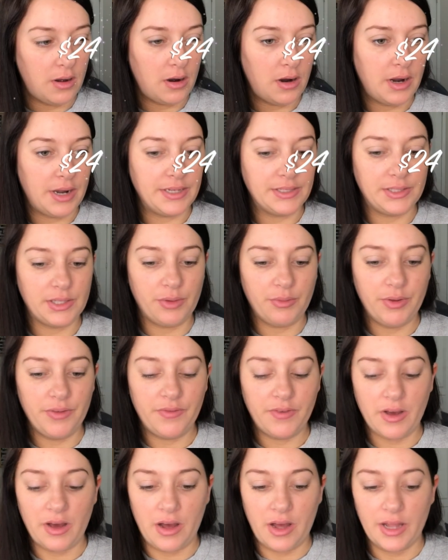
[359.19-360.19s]
All right, so we've
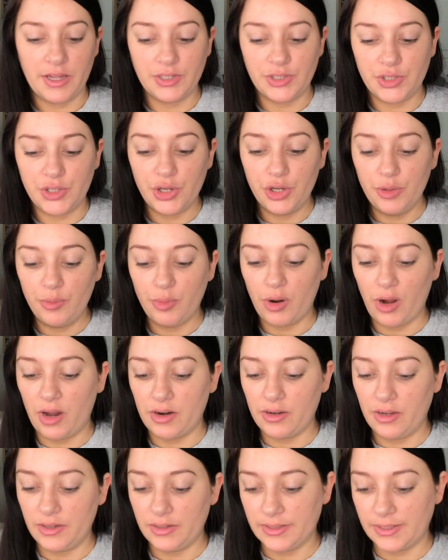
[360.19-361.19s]
got two
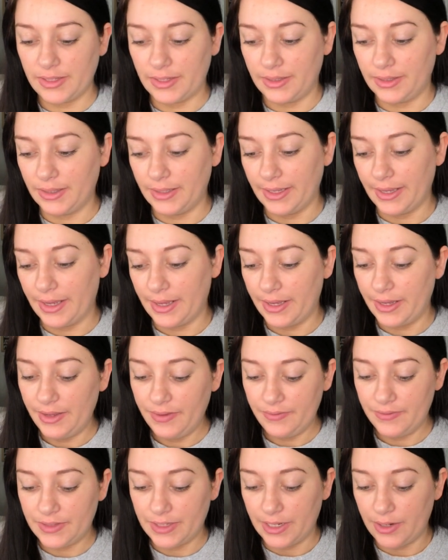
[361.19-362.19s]
products
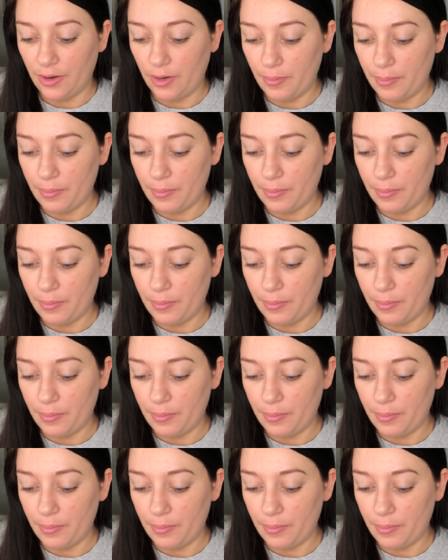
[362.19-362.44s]
left in our